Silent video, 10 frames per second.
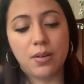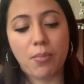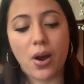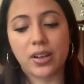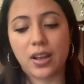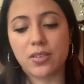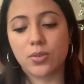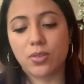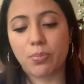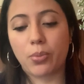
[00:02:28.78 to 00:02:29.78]
podcast. So
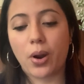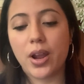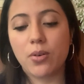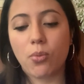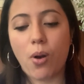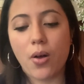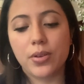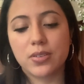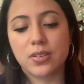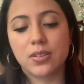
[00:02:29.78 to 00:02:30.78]
it's Brian
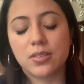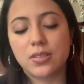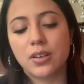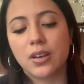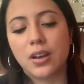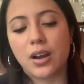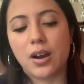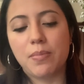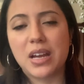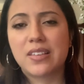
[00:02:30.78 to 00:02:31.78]
Wallace's
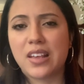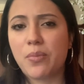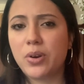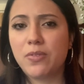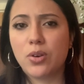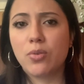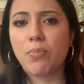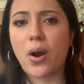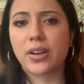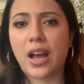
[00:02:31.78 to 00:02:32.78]
exam review
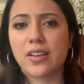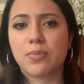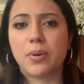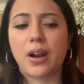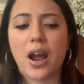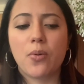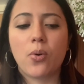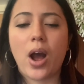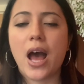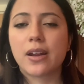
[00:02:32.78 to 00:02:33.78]
podcast, but I
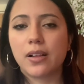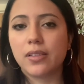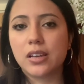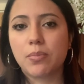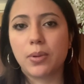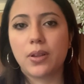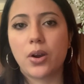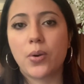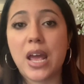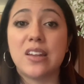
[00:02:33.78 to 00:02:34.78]
will add a link
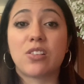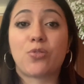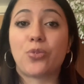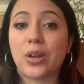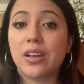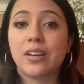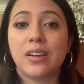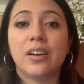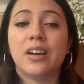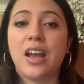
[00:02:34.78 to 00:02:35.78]
below and it's free,
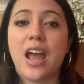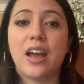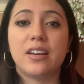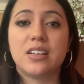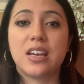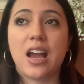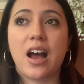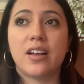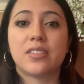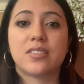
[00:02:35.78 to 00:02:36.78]
and he
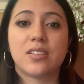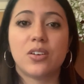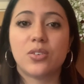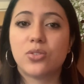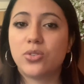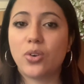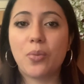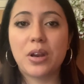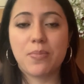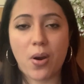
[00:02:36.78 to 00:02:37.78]
has so
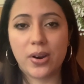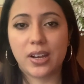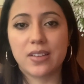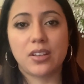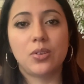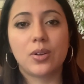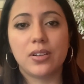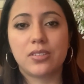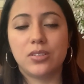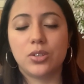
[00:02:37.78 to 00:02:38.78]
many podcasts that you can
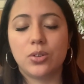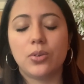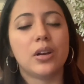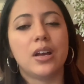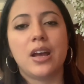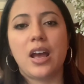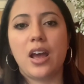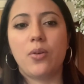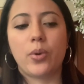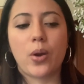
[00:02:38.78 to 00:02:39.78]
listen to.
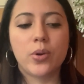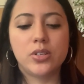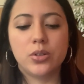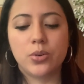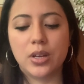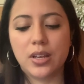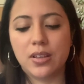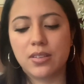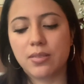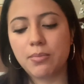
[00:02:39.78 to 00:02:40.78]
And what I would do
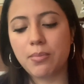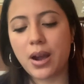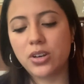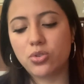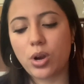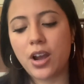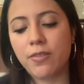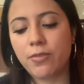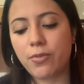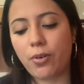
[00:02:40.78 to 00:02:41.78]
is my drive
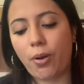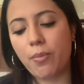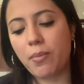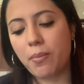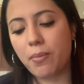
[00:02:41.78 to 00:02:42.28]
from